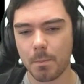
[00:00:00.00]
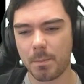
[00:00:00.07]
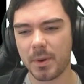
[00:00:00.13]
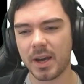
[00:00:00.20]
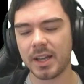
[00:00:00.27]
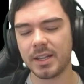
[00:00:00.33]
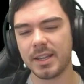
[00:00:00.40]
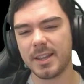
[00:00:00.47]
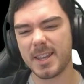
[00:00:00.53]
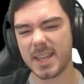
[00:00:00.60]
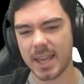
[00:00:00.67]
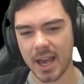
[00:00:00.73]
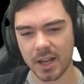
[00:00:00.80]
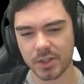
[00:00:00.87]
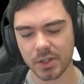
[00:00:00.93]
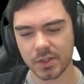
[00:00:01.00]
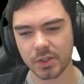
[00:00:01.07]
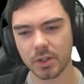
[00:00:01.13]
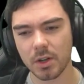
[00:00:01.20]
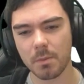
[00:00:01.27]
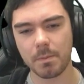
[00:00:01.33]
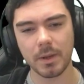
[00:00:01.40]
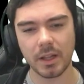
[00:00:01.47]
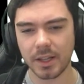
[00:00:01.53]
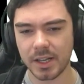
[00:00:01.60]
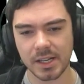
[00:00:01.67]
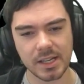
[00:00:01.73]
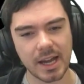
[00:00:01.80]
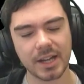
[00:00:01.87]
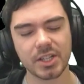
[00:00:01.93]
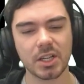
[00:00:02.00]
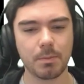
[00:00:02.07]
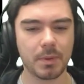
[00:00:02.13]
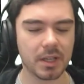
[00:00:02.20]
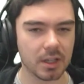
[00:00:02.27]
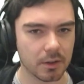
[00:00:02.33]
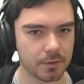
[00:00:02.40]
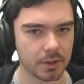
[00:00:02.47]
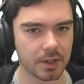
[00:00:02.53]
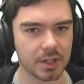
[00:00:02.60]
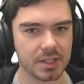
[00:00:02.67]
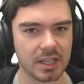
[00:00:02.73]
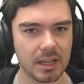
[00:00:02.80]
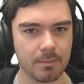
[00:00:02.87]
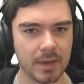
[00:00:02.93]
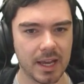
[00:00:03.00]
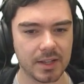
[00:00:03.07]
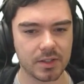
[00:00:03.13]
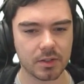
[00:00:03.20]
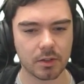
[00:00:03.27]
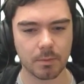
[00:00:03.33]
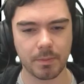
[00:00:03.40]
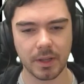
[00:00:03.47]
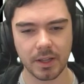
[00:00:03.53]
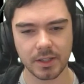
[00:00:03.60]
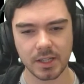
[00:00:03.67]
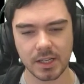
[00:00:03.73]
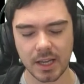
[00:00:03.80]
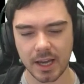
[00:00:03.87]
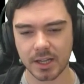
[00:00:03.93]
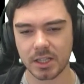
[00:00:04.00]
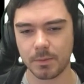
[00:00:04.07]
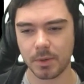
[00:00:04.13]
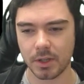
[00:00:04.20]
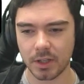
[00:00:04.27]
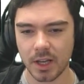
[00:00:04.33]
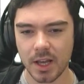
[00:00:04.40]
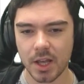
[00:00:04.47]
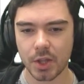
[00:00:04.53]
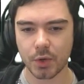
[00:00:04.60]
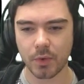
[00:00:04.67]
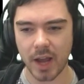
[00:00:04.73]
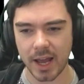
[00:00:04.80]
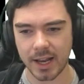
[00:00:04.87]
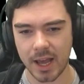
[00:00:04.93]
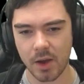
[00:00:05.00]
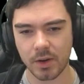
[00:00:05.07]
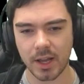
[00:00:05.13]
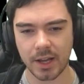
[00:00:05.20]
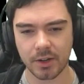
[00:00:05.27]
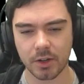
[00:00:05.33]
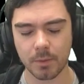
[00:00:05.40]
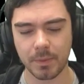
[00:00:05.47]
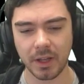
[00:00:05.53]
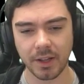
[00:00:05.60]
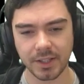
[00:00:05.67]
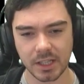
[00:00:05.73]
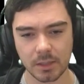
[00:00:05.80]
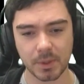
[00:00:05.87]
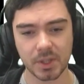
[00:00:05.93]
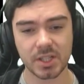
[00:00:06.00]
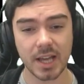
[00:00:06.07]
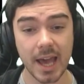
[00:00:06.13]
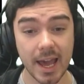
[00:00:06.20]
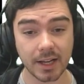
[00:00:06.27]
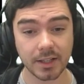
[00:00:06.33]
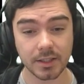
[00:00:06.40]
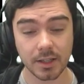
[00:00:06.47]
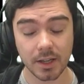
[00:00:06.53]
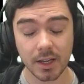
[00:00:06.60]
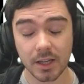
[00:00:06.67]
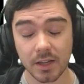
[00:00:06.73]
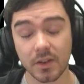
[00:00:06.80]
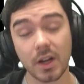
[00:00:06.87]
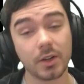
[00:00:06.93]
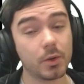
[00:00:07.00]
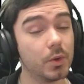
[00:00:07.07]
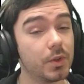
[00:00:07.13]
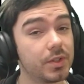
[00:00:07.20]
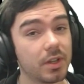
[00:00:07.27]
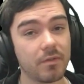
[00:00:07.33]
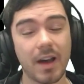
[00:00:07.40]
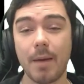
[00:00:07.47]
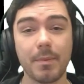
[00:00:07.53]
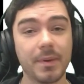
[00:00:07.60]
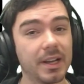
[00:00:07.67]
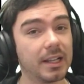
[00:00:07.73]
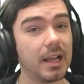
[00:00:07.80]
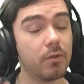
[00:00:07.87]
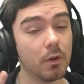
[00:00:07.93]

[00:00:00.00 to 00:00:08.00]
but yeah, just her ability to actually peel for her teammates, her ability to actually put threat out, and her ability to protect. You got cool stuff happening at level